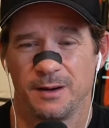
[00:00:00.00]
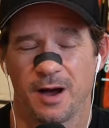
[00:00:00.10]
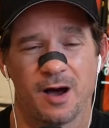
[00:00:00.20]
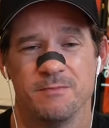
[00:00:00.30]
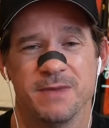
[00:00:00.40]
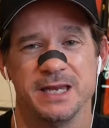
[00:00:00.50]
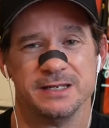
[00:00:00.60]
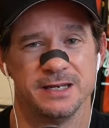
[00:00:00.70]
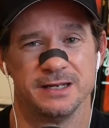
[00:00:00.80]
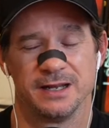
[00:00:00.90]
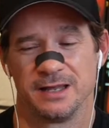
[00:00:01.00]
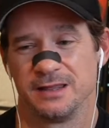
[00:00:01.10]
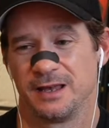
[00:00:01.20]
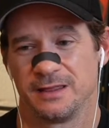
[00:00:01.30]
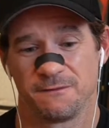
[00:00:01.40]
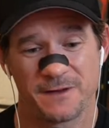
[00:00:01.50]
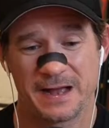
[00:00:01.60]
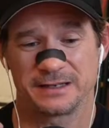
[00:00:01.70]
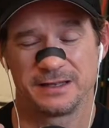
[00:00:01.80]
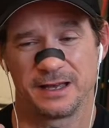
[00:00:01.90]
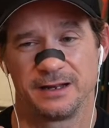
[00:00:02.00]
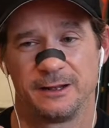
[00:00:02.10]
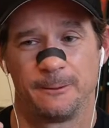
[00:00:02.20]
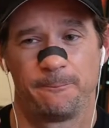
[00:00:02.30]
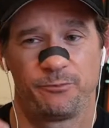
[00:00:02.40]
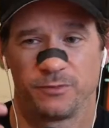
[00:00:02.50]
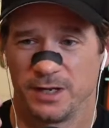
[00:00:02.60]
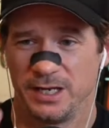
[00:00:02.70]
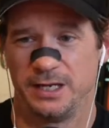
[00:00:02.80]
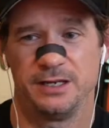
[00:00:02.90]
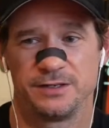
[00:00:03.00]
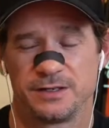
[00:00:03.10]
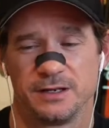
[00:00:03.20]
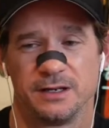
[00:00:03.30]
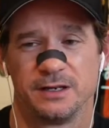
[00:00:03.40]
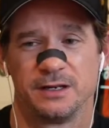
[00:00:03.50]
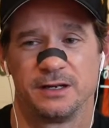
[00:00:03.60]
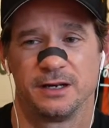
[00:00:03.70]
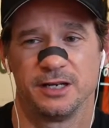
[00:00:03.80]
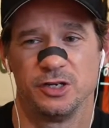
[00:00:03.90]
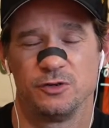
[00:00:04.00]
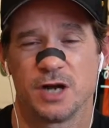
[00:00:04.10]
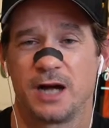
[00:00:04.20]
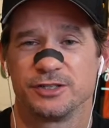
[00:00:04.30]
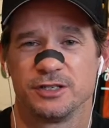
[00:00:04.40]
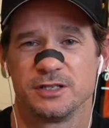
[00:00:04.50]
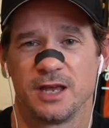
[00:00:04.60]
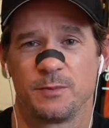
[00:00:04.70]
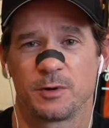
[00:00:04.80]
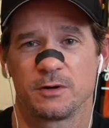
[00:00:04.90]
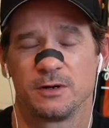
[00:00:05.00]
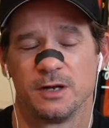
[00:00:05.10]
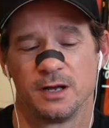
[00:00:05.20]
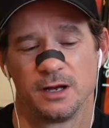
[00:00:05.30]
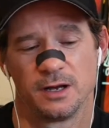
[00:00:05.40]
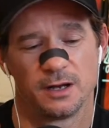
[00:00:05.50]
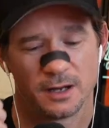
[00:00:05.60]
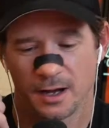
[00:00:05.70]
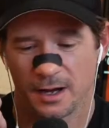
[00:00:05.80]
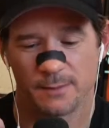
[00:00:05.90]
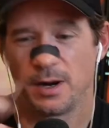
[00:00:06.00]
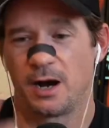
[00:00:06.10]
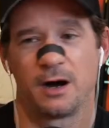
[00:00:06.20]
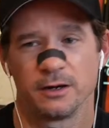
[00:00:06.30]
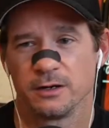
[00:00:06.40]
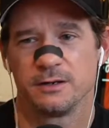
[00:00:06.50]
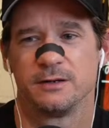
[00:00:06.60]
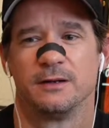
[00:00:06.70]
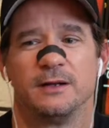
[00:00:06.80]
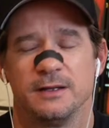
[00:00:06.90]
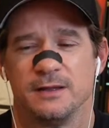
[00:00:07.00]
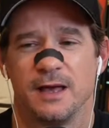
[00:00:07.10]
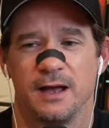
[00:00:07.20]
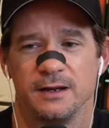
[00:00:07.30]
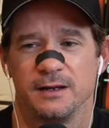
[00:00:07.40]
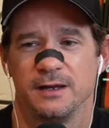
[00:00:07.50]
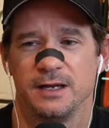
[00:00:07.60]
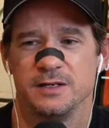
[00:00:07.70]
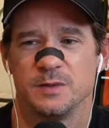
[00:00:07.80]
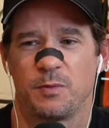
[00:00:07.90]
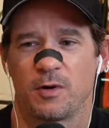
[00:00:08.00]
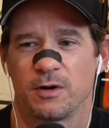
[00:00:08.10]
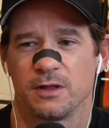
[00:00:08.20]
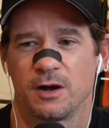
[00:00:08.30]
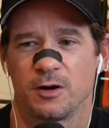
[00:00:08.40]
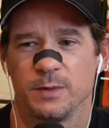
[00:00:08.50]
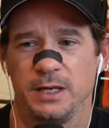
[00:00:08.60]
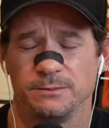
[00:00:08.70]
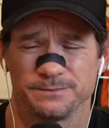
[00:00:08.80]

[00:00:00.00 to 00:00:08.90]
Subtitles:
amazing. And the fact that he's a huge hostage taper, I'm honored that he's a part of the Army